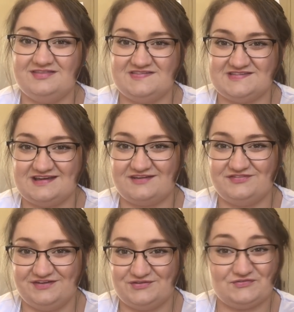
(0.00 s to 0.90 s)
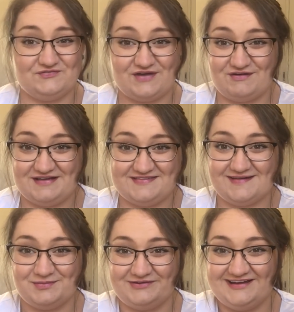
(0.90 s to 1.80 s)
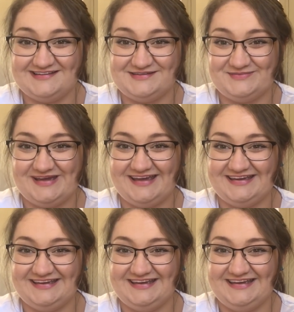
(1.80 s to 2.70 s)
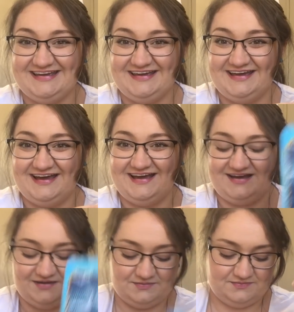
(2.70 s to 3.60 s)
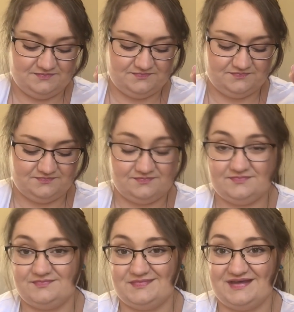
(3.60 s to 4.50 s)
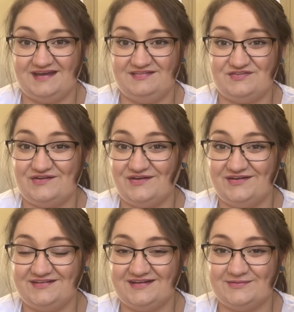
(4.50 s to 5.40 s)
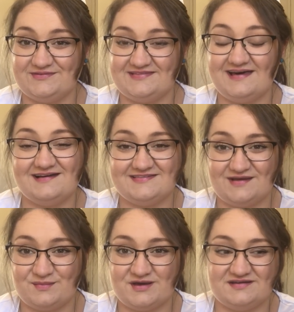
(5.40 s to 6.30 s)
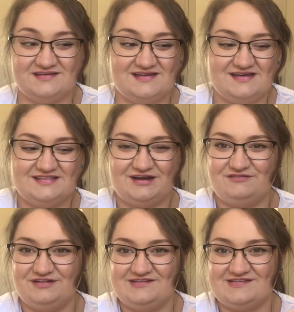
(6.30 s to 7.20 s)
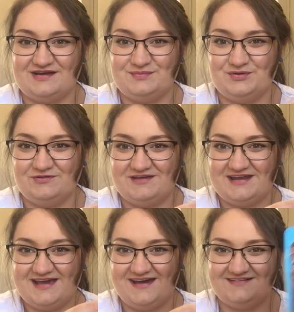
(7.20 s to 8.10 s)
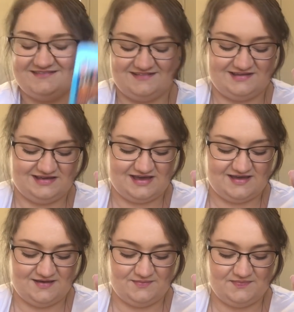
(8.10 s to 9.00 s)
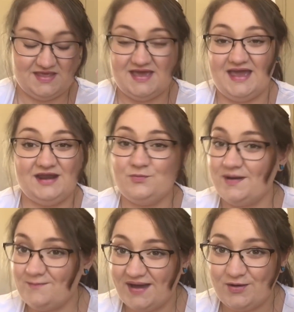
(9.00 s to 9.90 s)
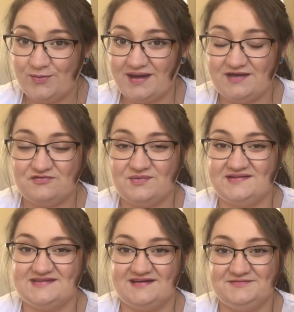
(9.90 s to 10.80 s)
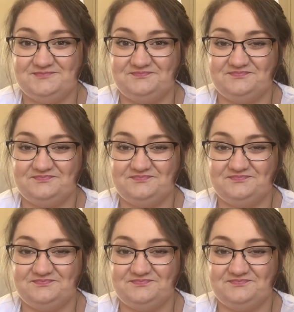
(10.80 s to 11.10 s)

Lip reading: this deck feels very summery to me. And so it was last summer that I really started pulling it out. And it went back away for winter,